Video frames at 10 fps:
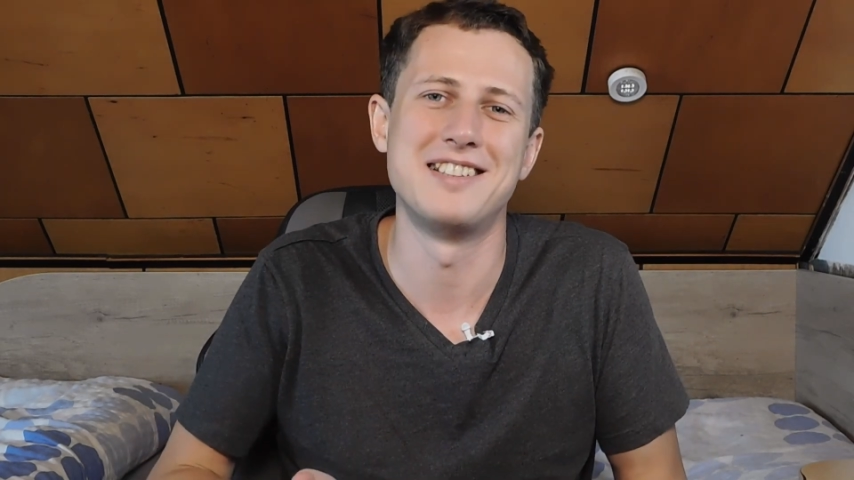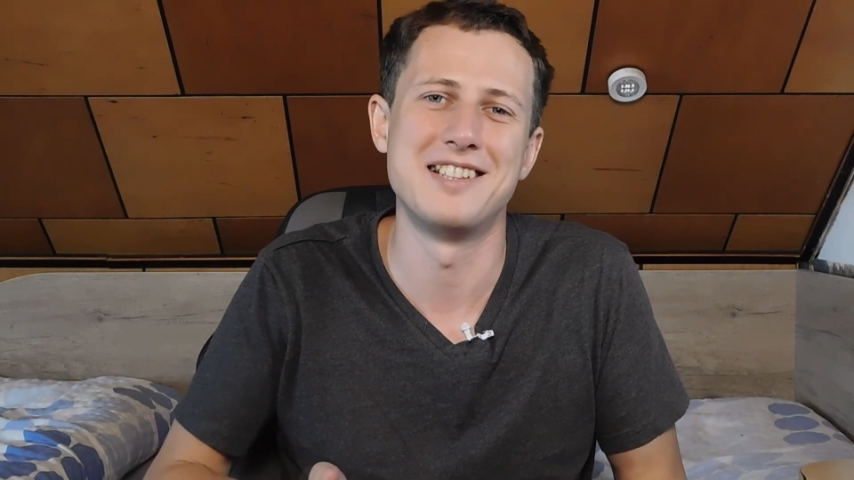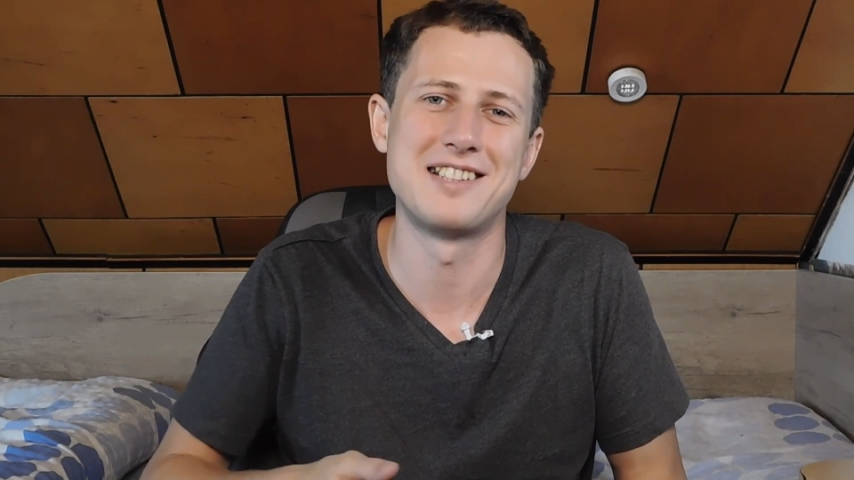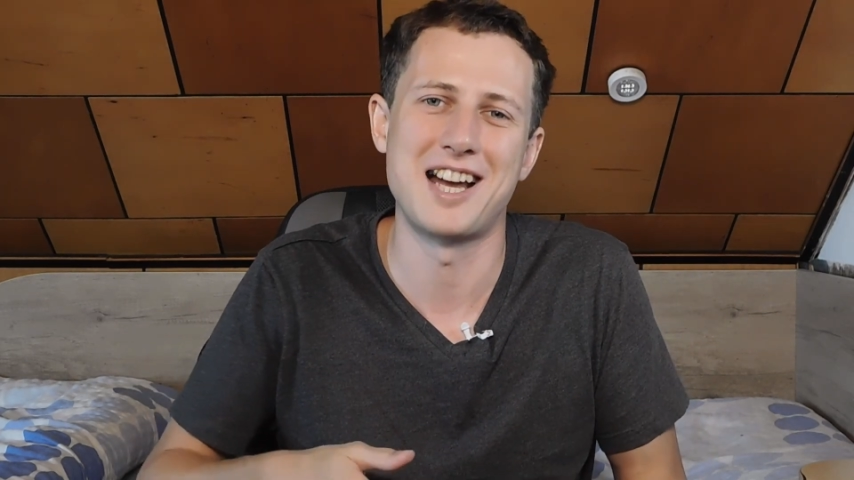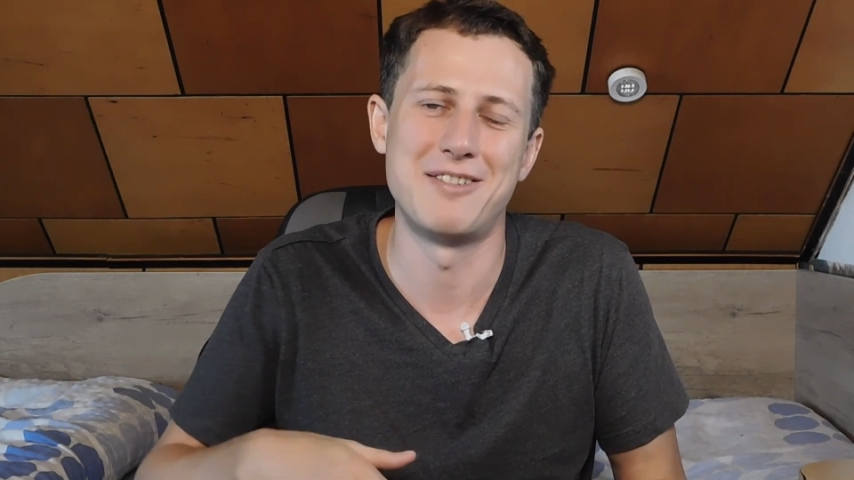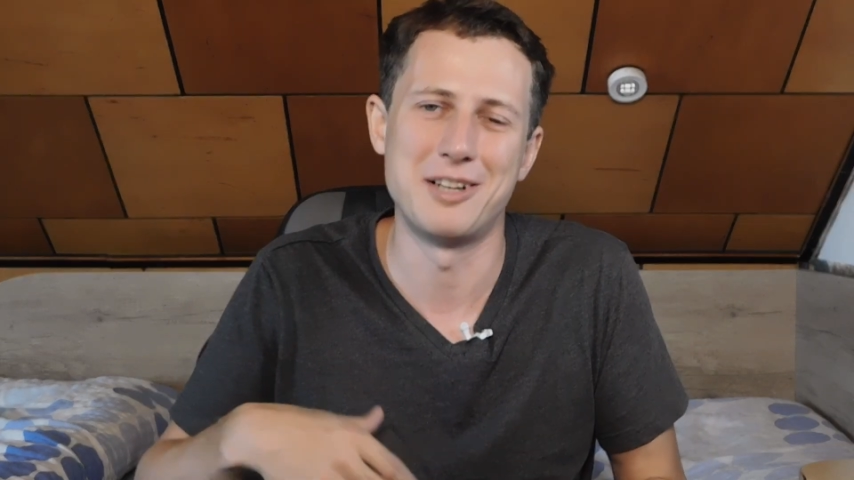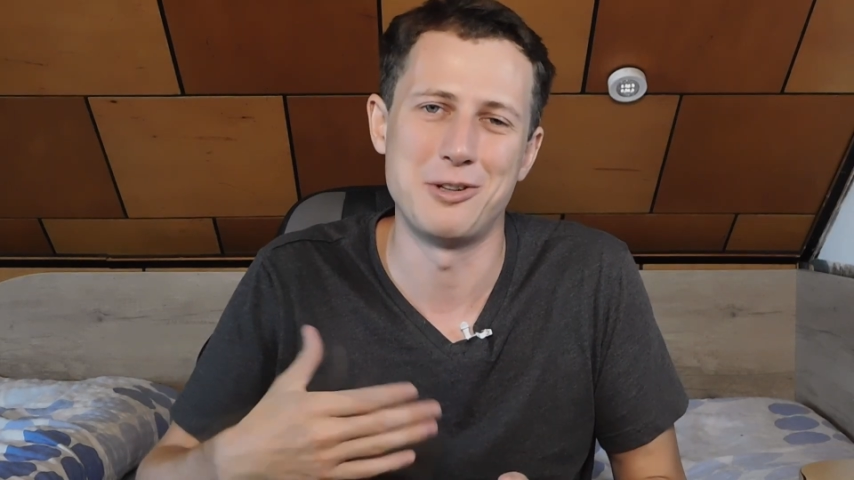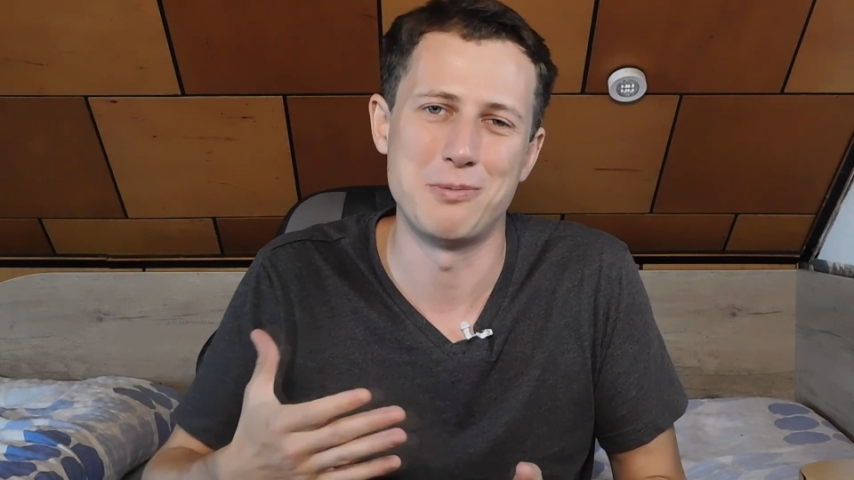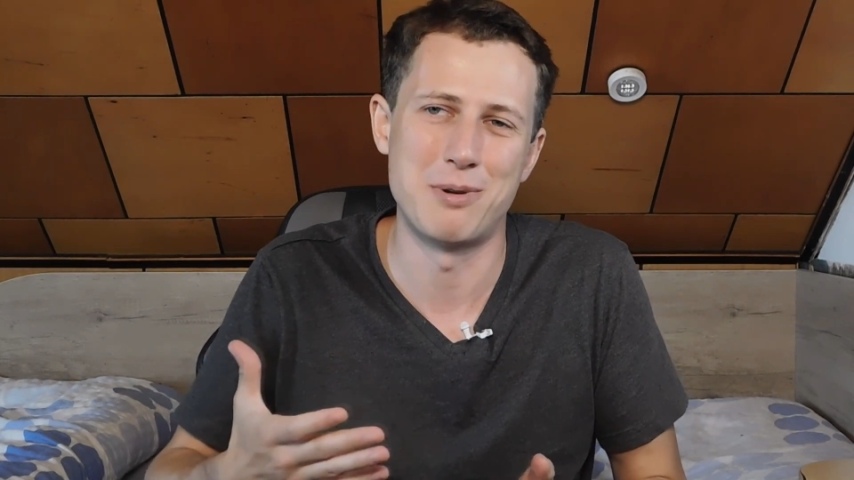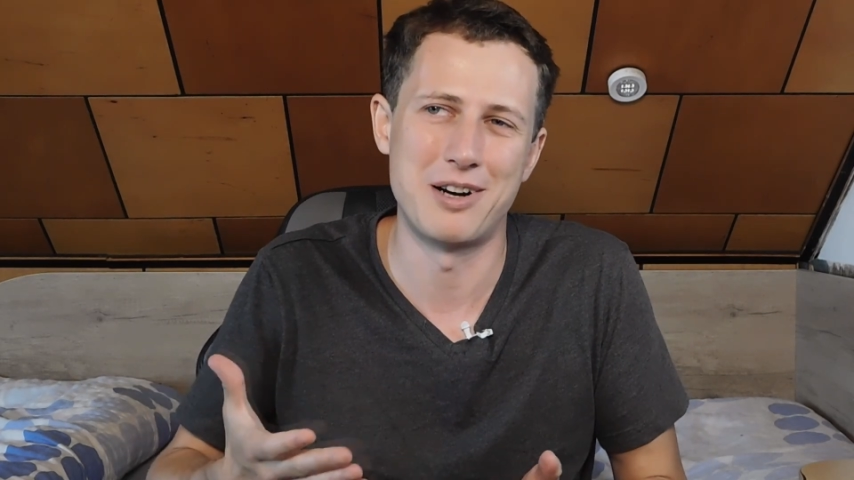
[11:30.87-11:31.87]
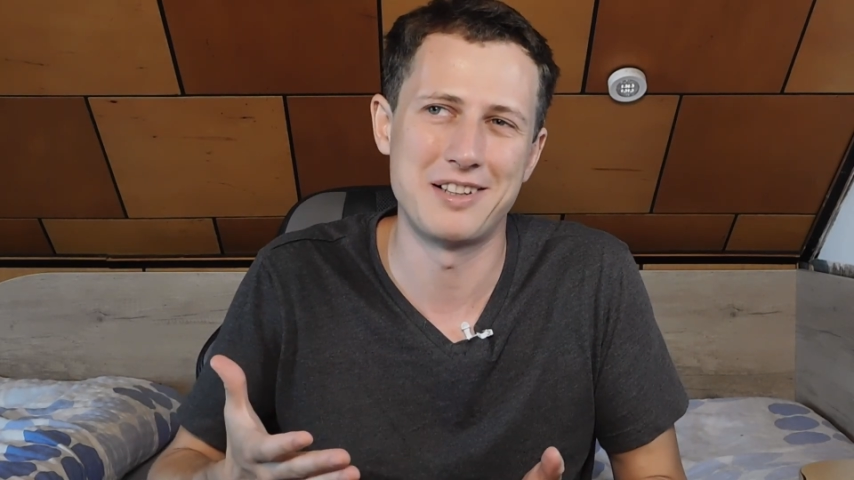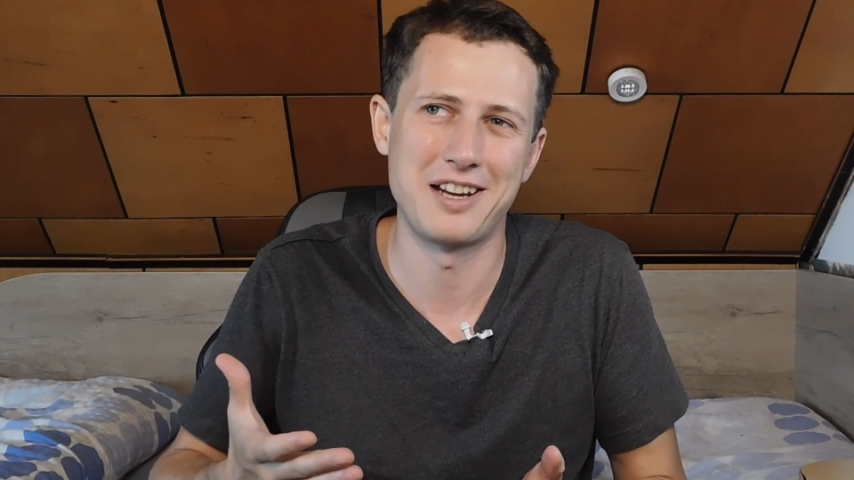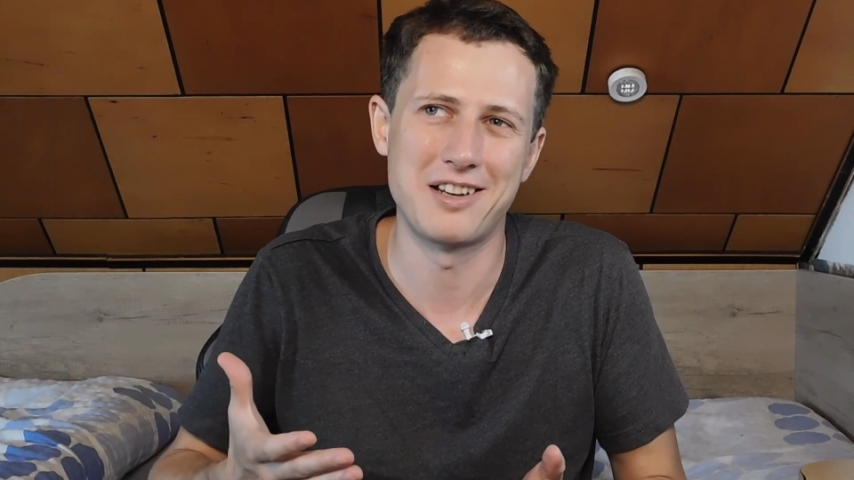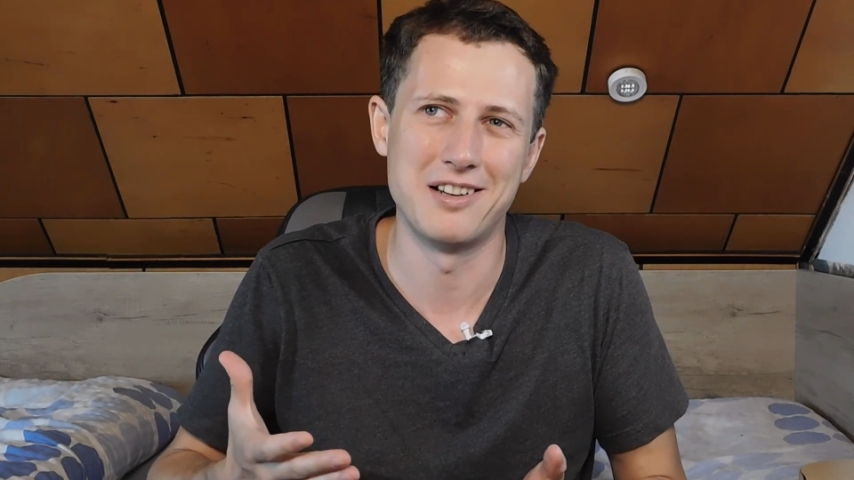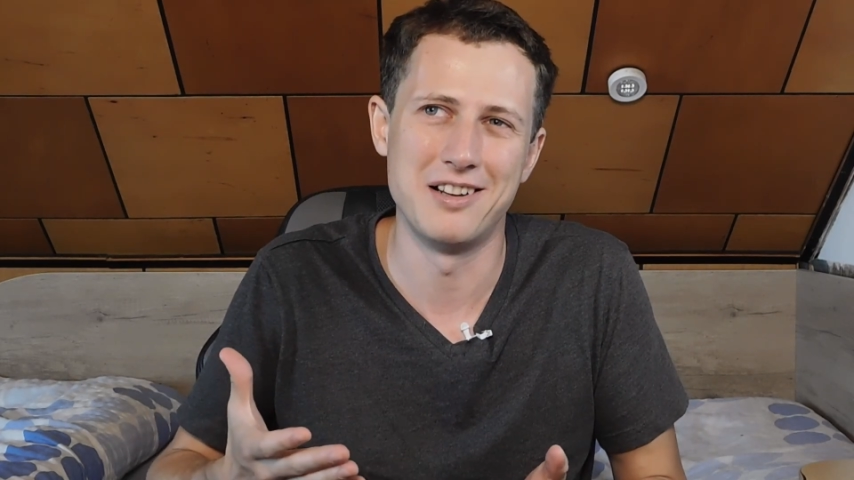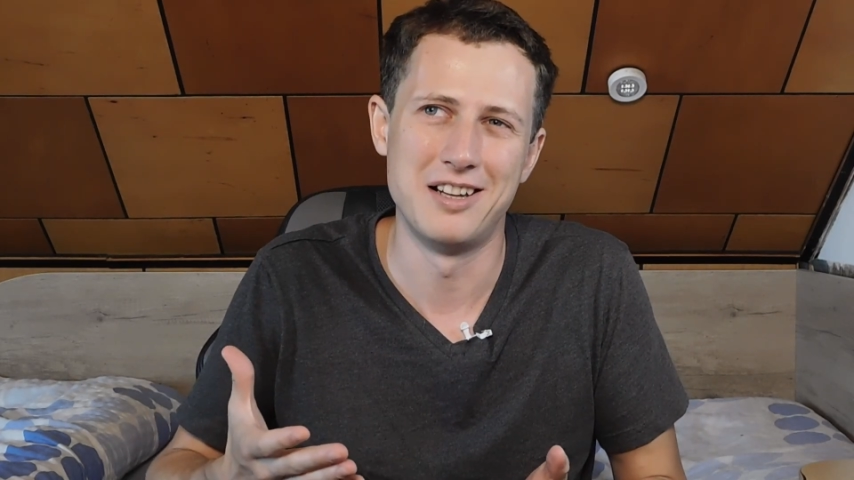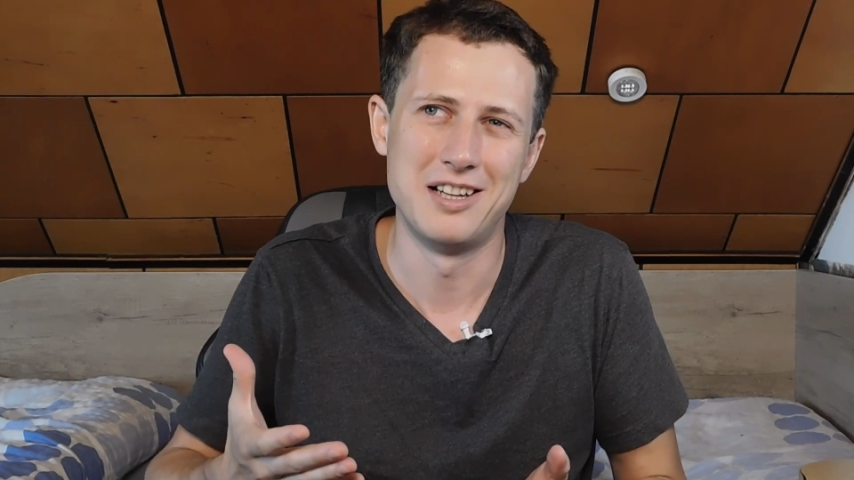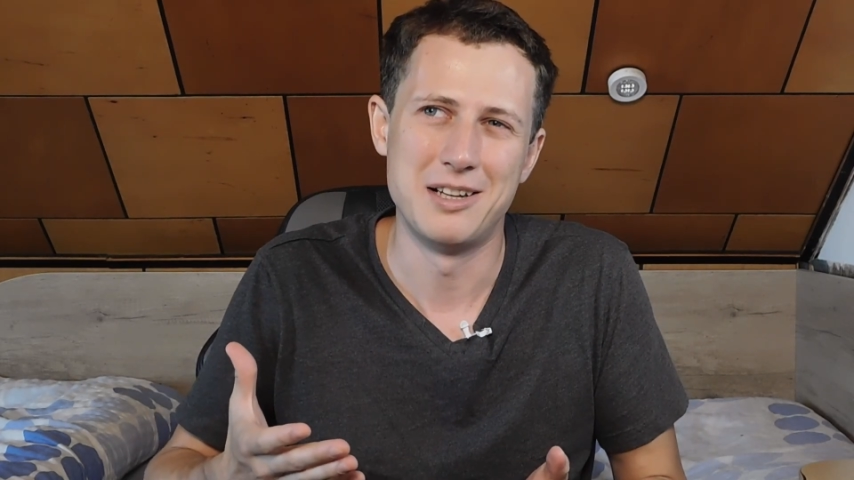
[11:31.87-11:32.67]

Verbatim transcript: discovered new particle,